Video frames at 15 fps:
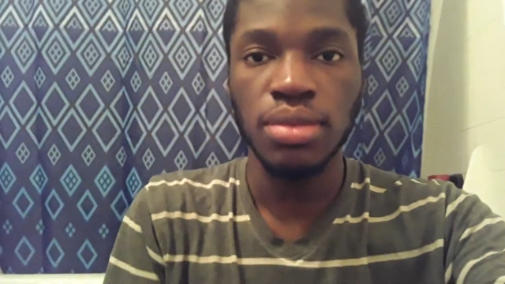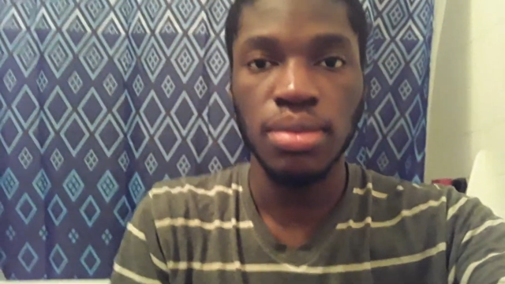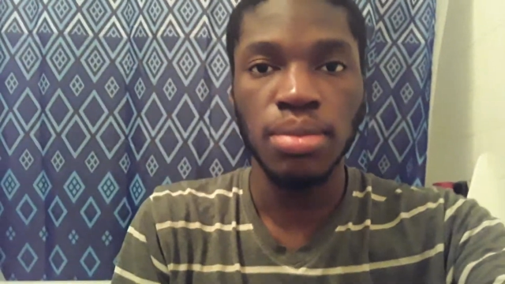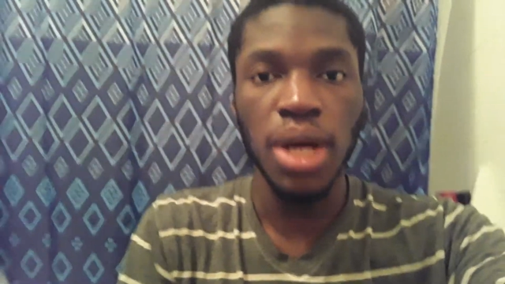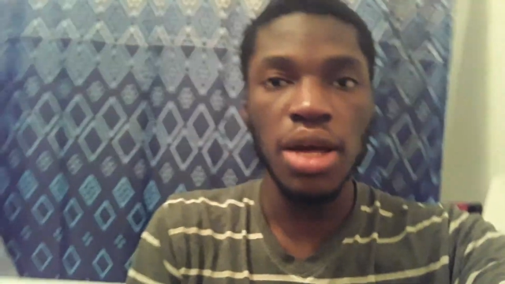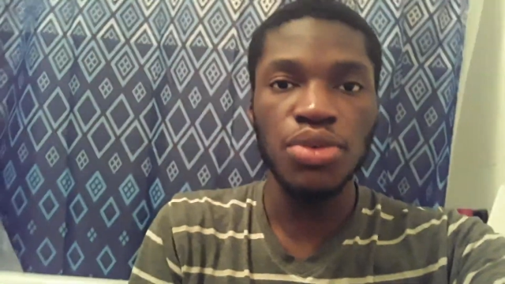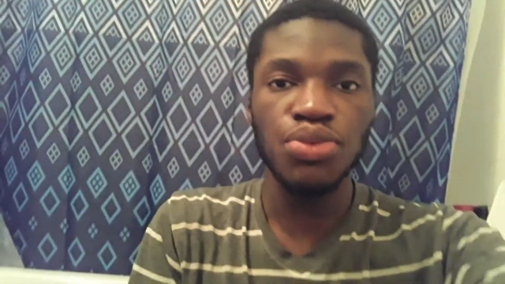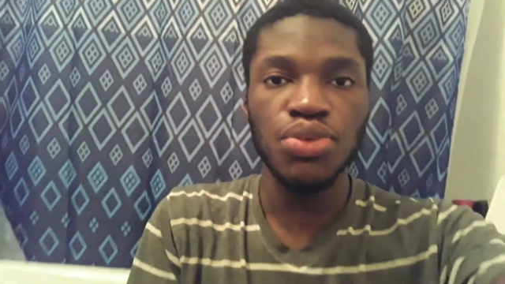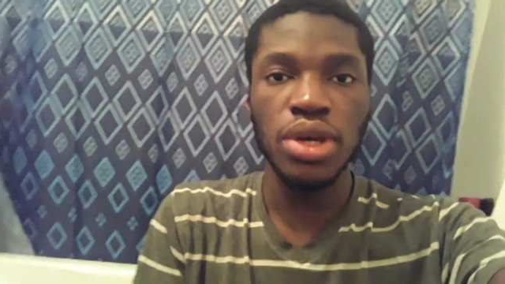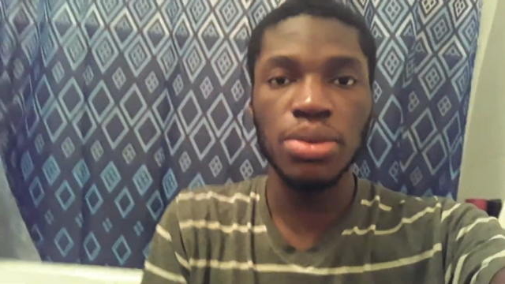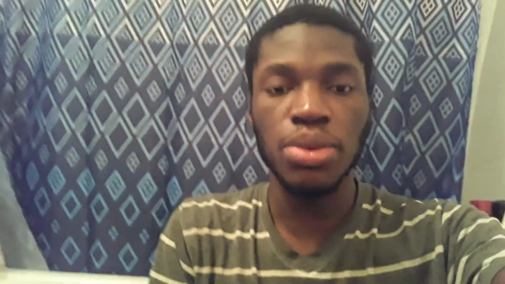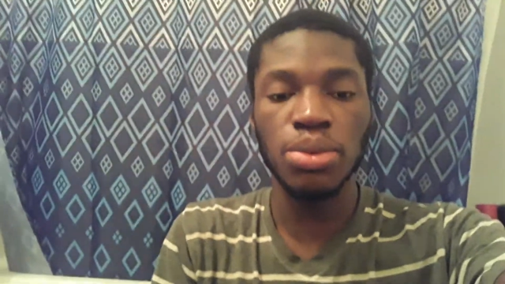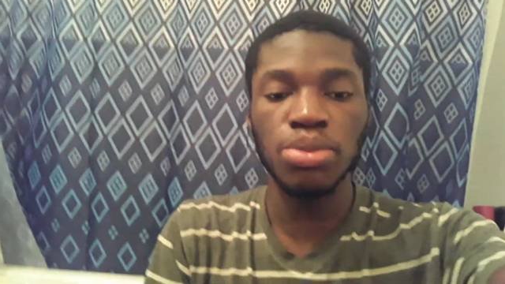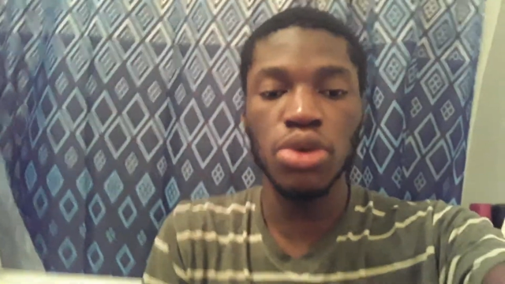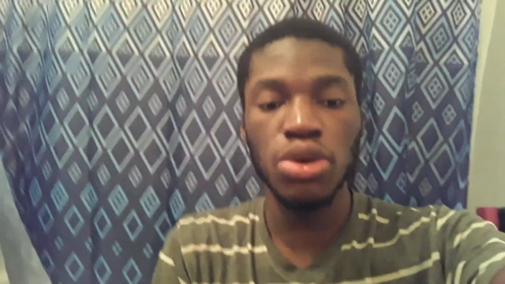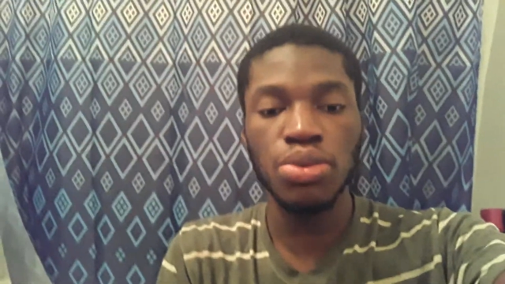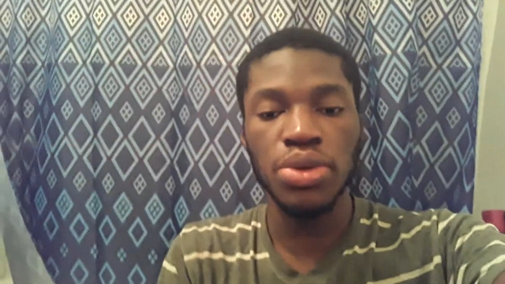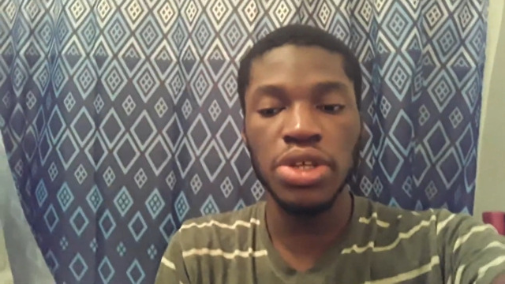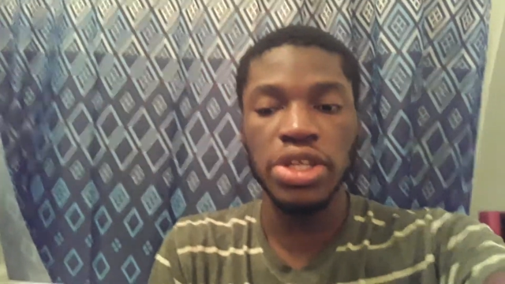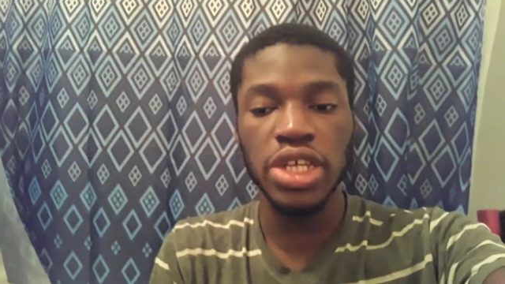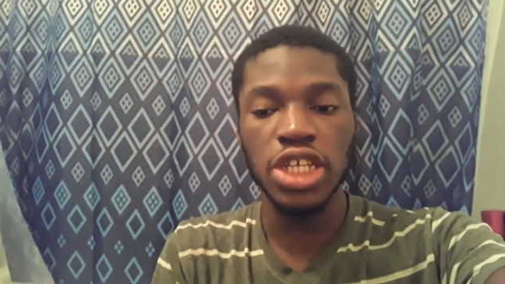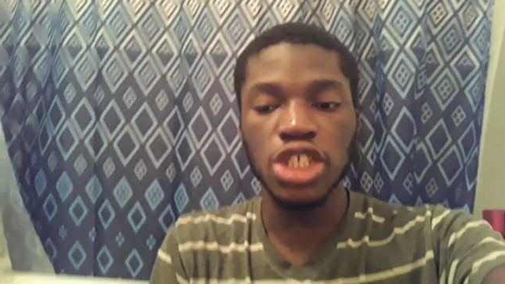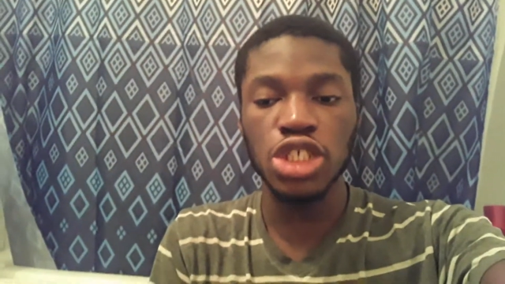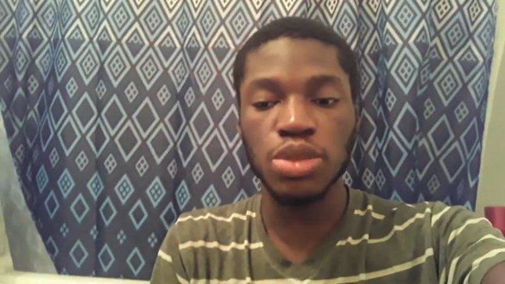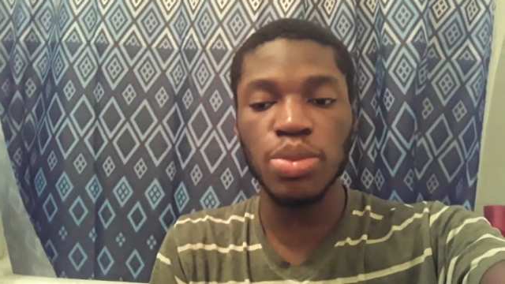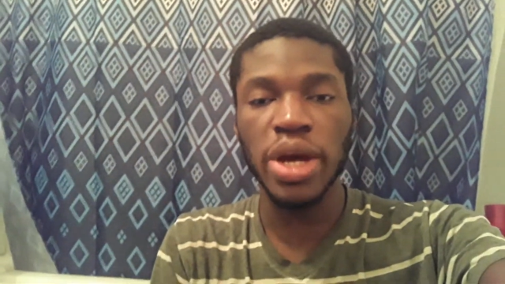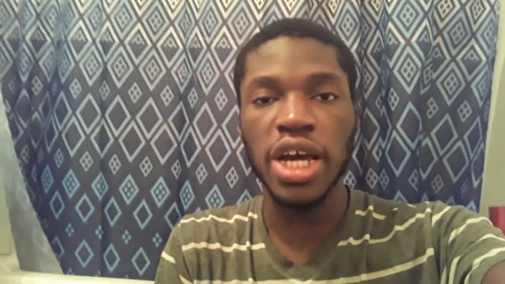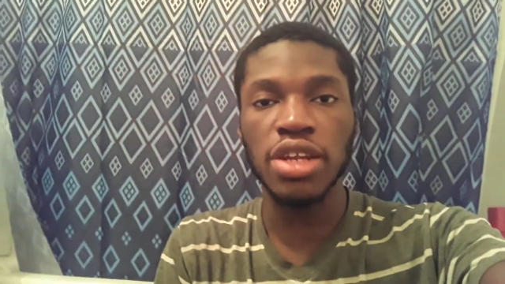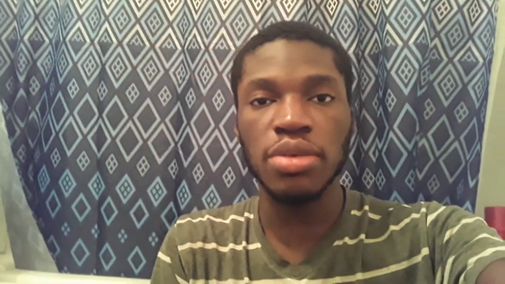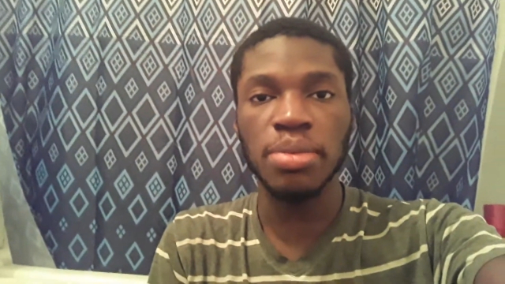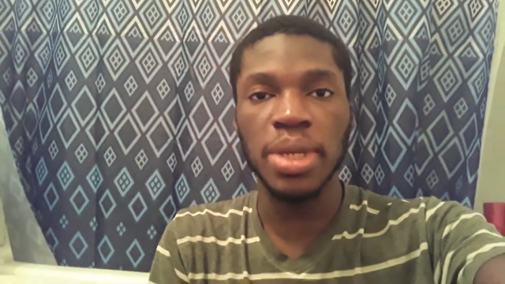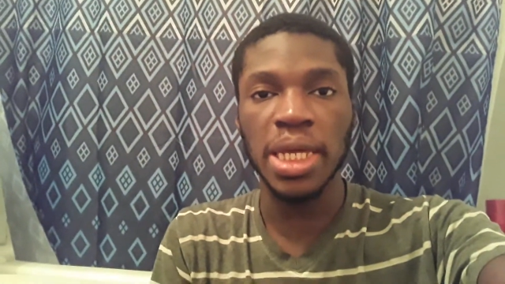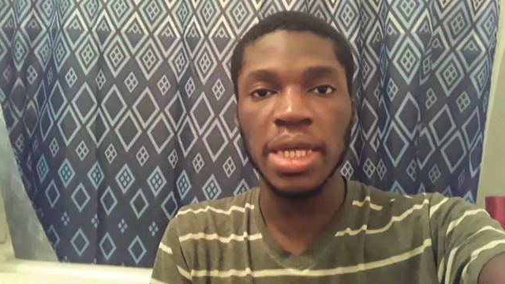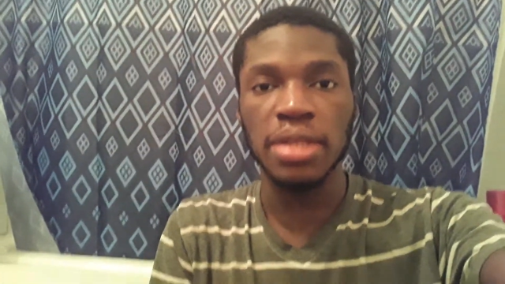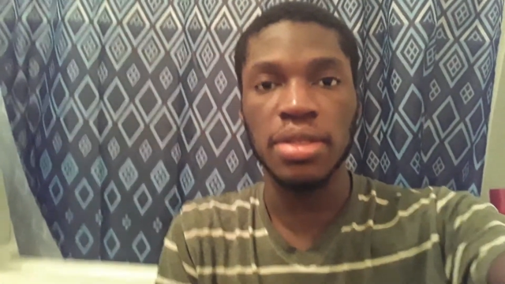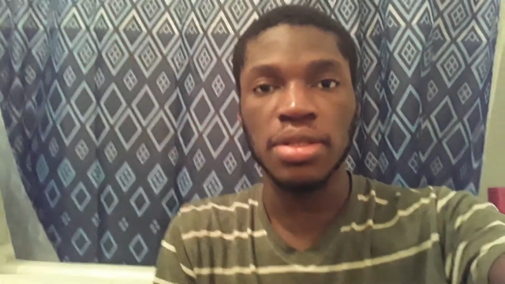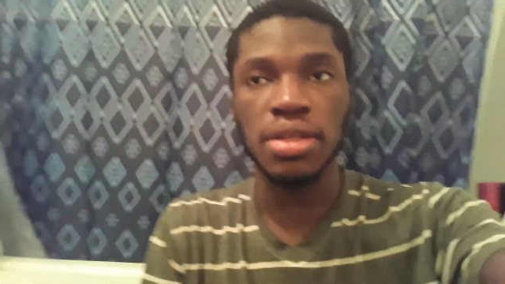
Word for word: My favorite movie is Spider-Man.